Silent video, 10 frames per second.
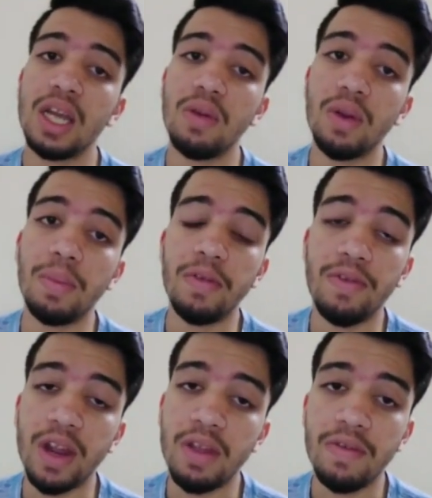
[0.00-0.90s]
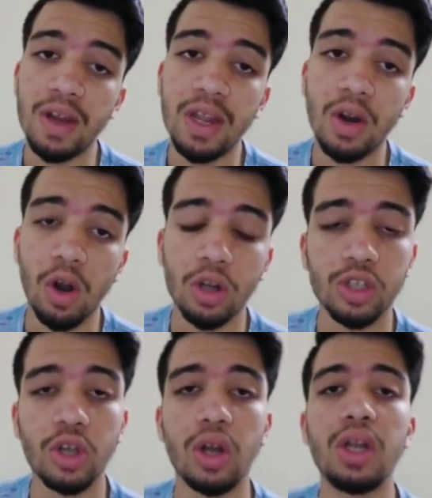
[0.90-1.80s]
He will be very, very rock
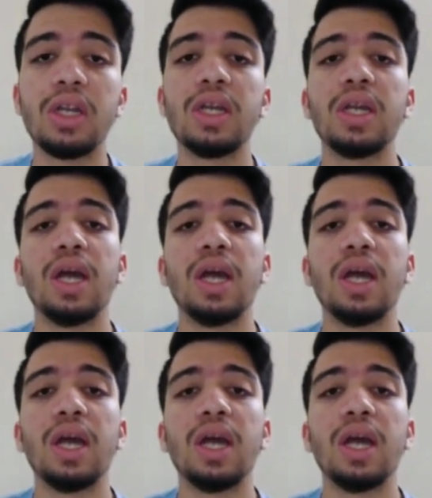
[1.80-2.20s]
solid.